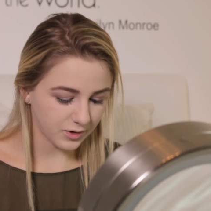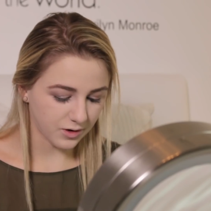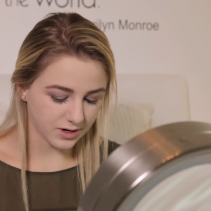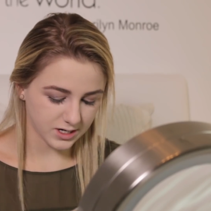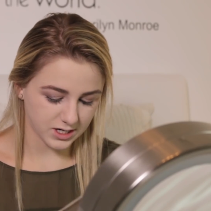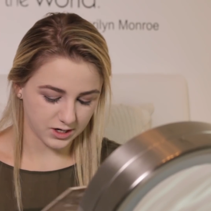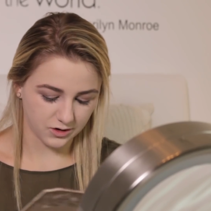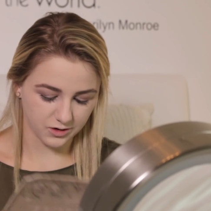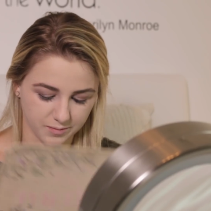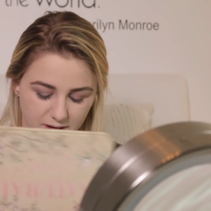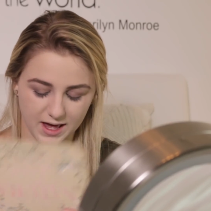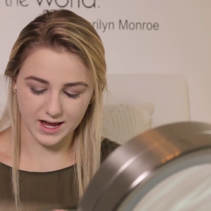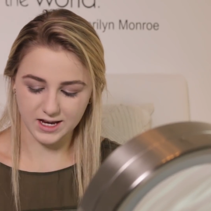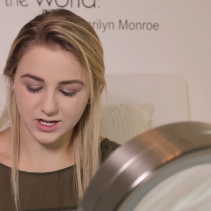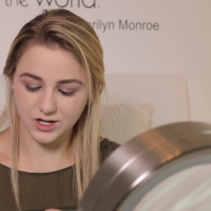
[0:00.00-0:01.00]
I'm going to use
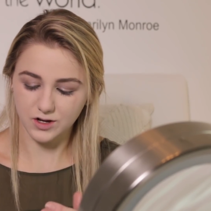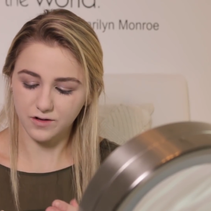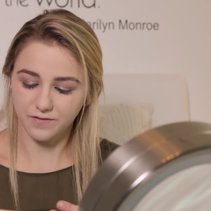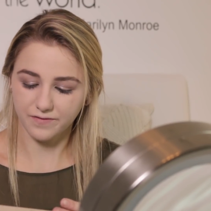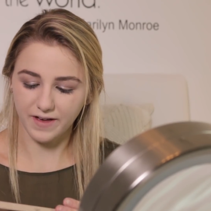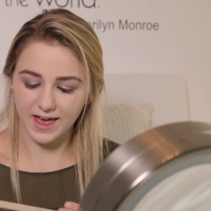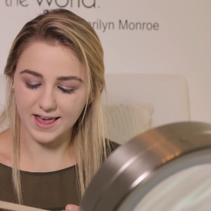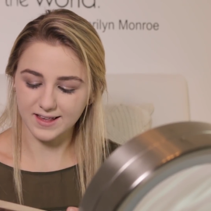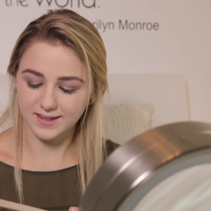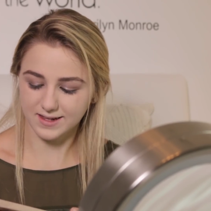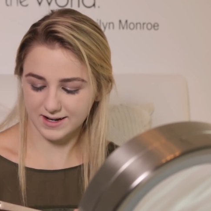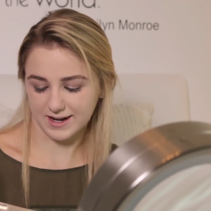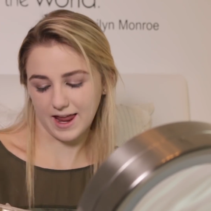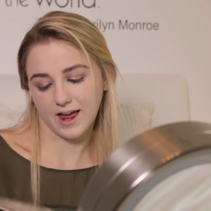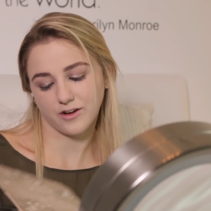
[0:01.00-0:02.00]
my Too
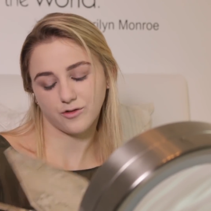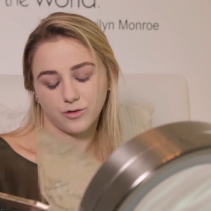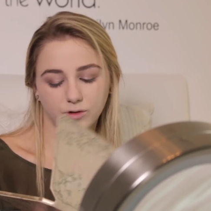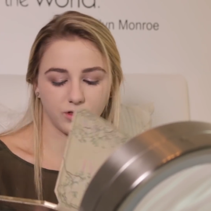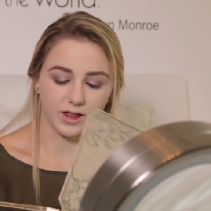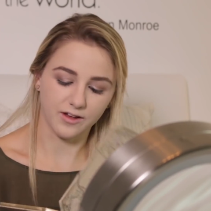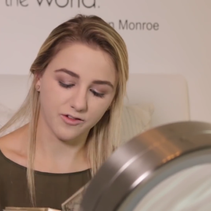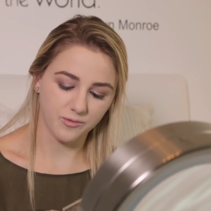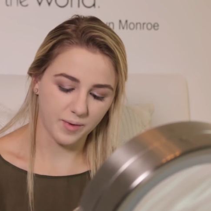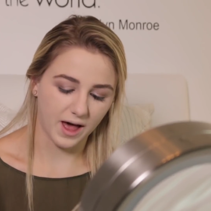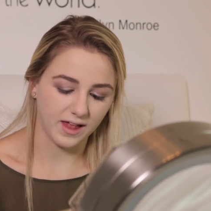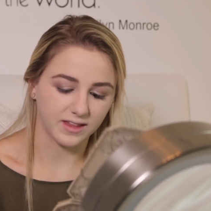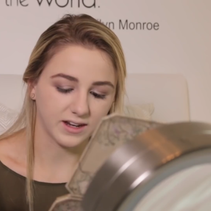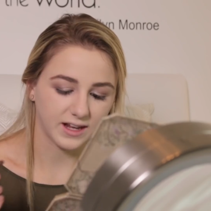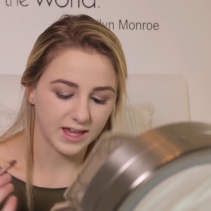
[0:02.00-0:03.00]
Faced Natural Love
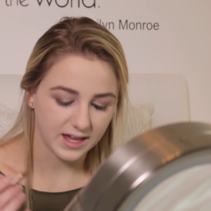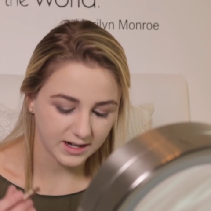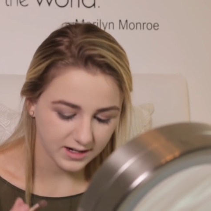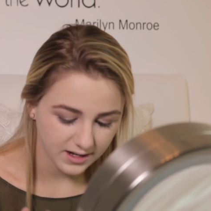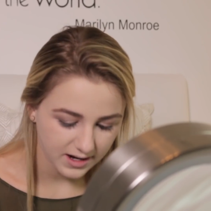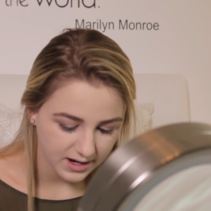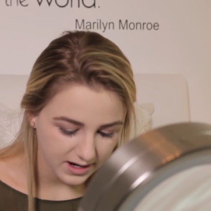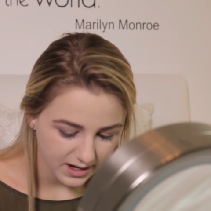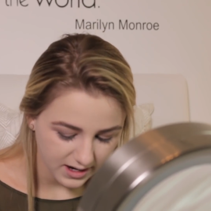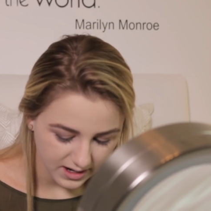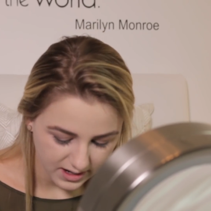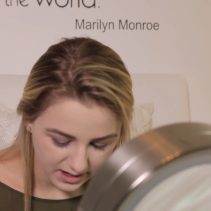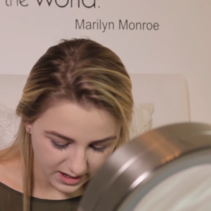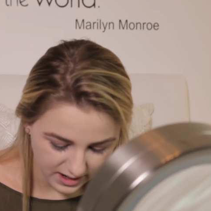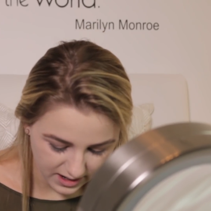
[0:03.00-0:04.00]
palette again,
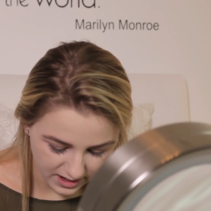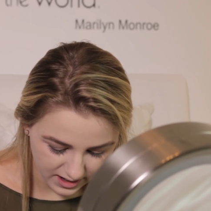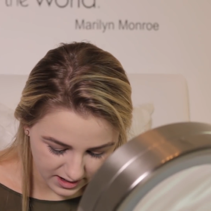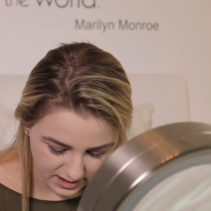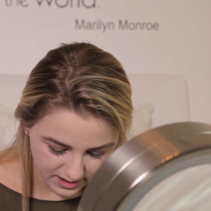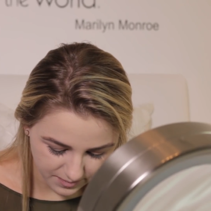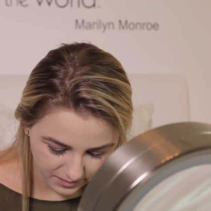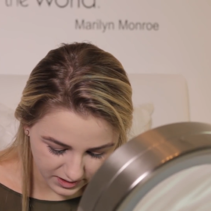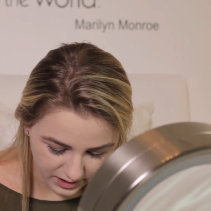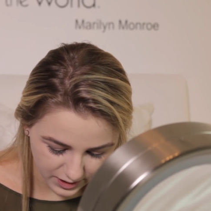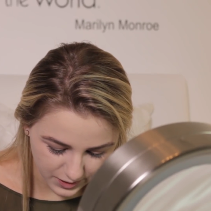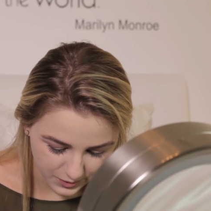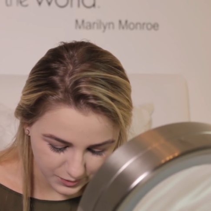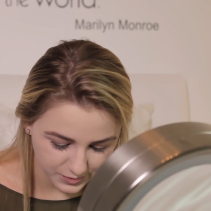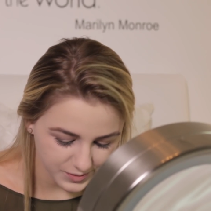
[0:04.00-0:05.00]
and I'm gonna
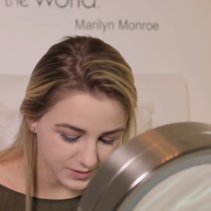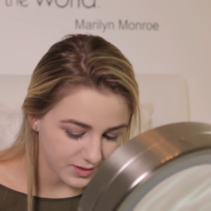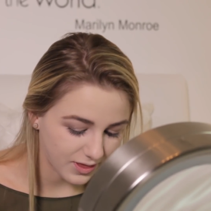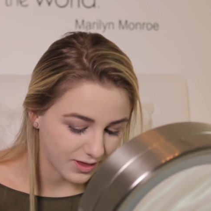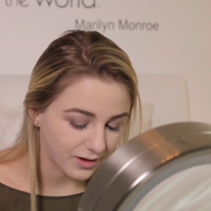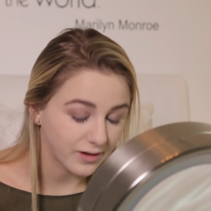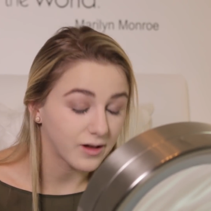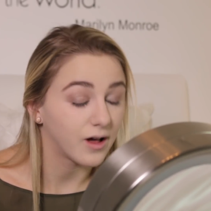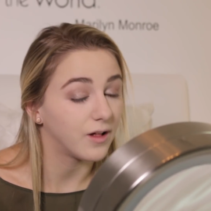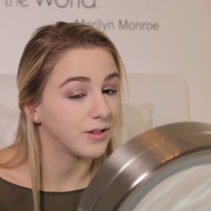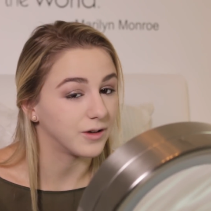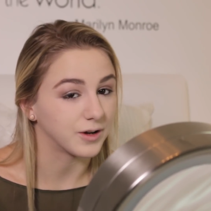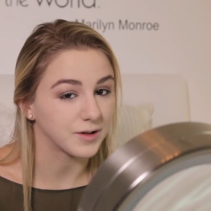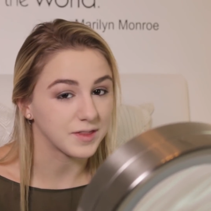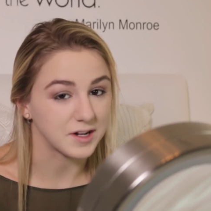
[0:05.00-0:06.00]
use the
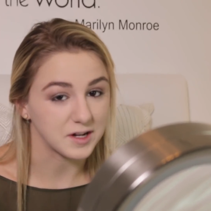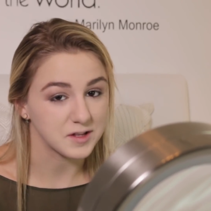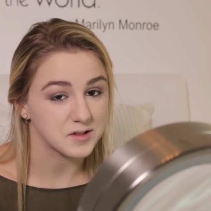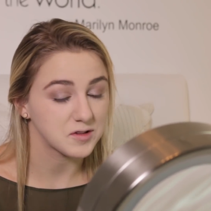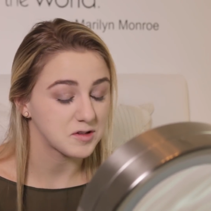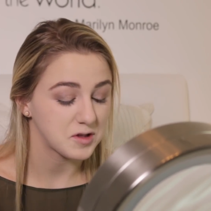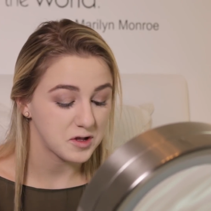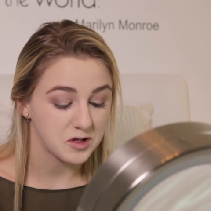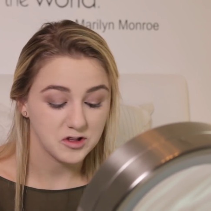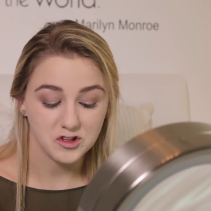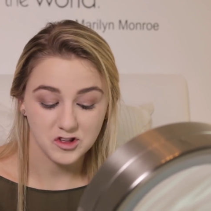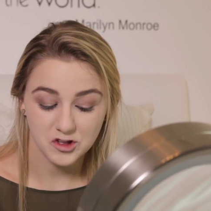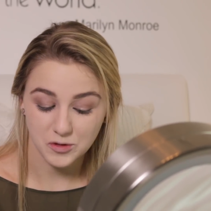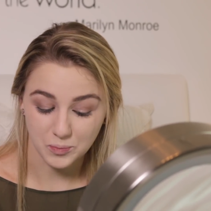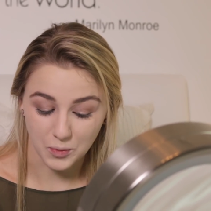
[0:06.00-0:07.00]
color that is
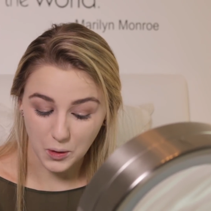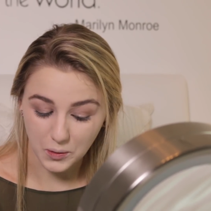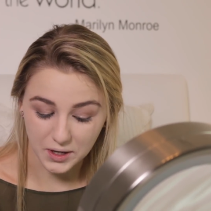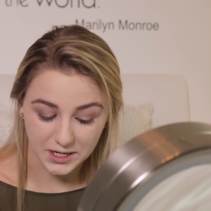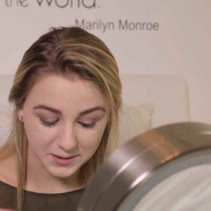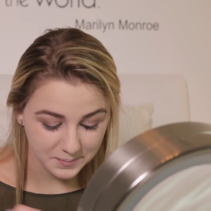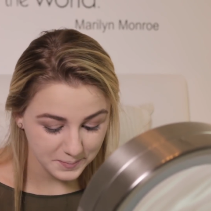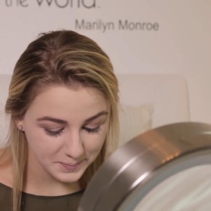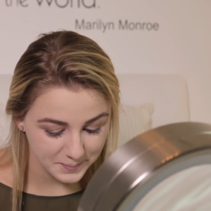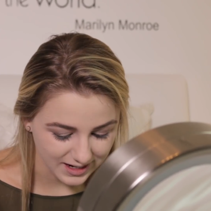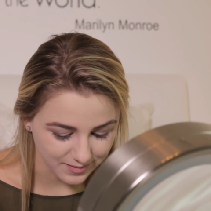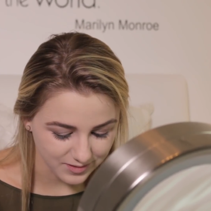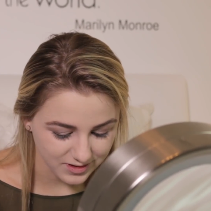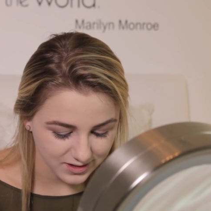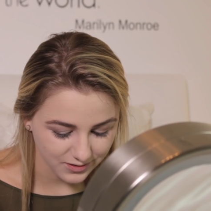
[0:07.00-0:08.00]
Smokin',
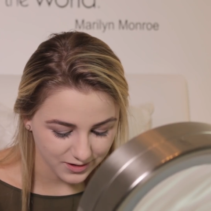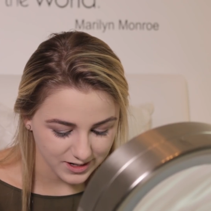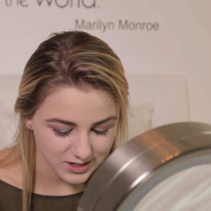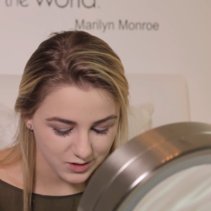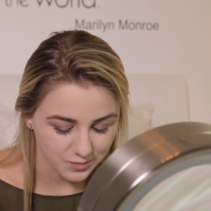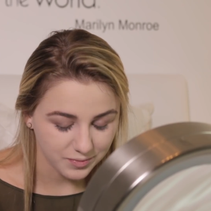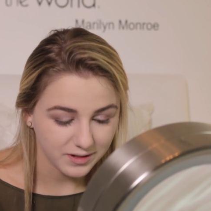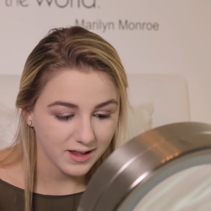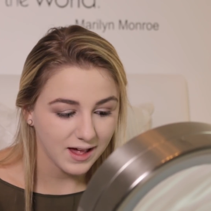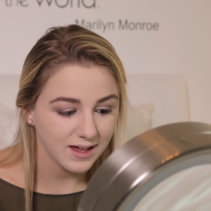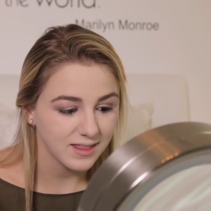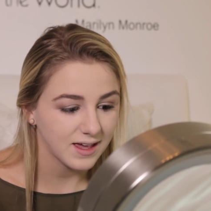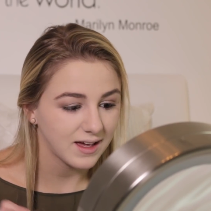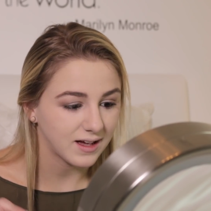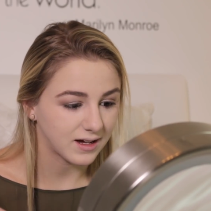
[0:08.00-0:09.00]
and I'm just going to apply
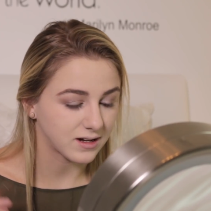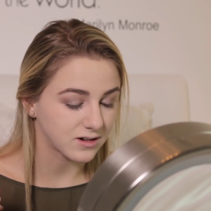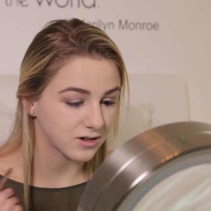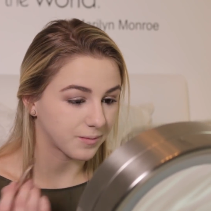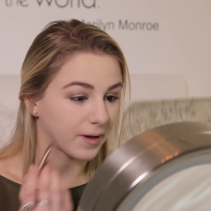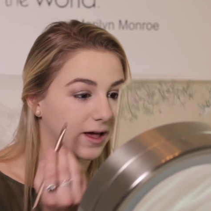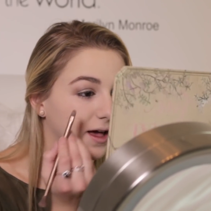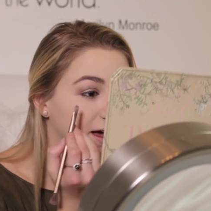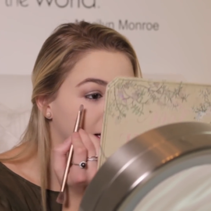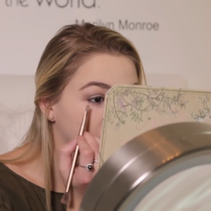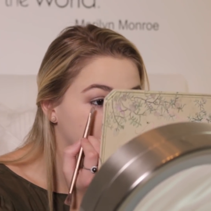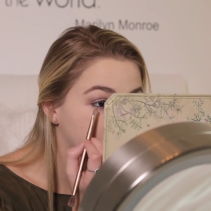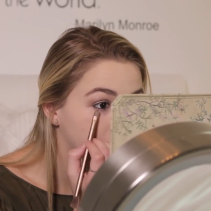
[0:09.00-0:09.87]
that under my eye.